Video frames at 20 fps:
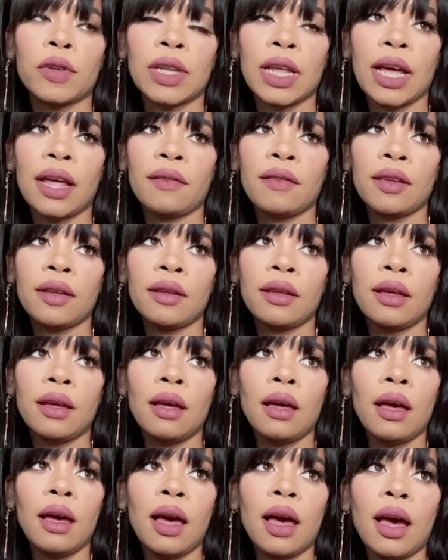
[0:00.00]
that.
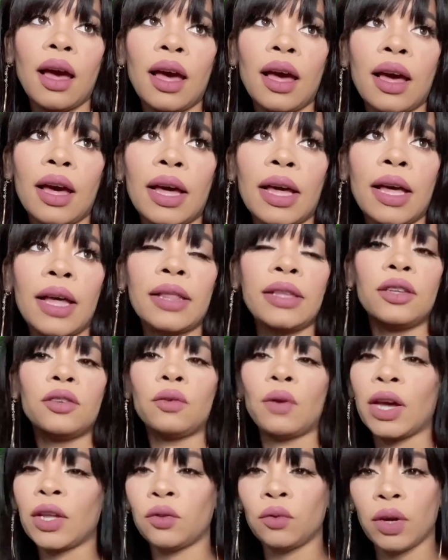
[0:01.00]
And you know,
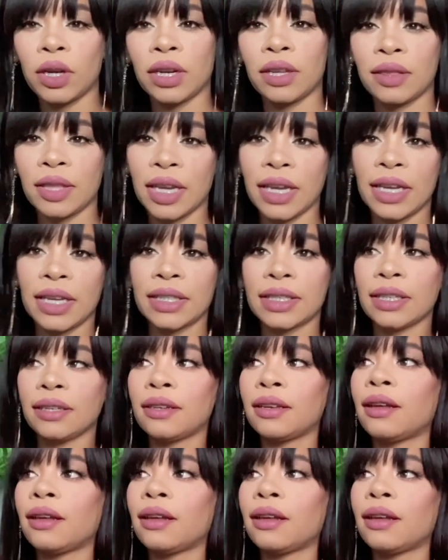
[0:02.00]
I do other things.